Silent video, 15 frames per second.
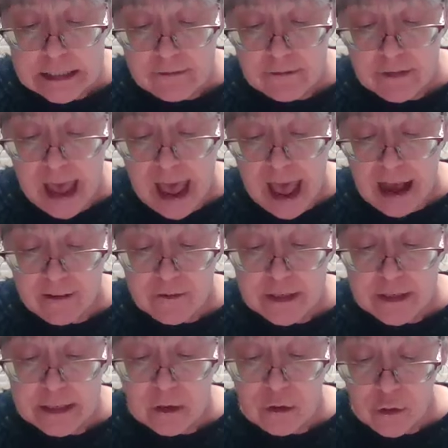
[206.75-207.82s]
of the
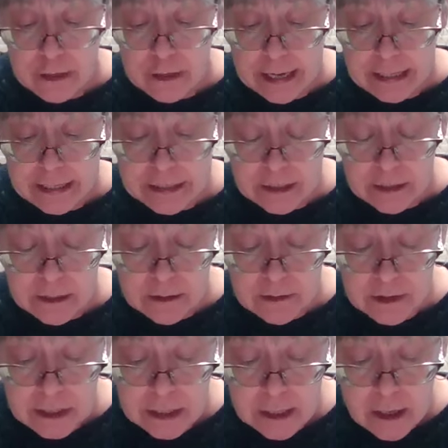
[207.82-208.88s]
havoc created.
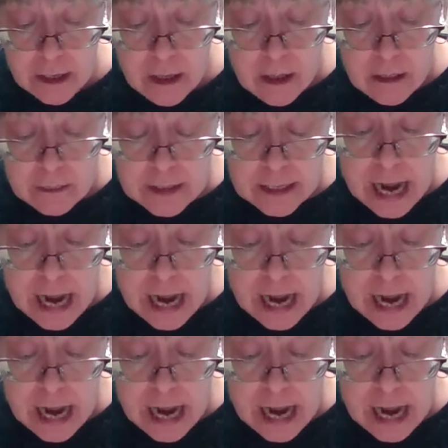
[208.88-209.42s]
The